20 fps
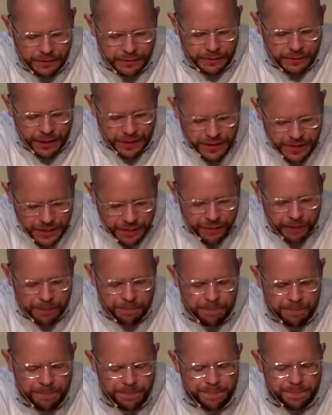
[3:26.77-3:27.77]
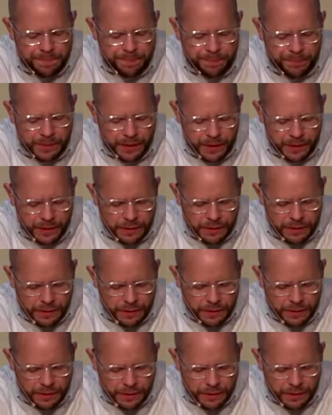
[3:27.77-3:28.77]
Let us hear him.
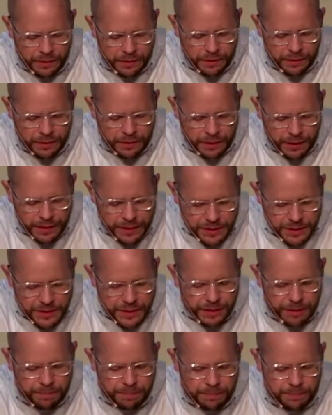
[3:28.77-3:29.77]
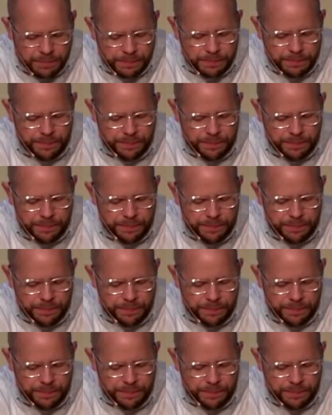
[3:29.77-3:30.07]
Let us see him.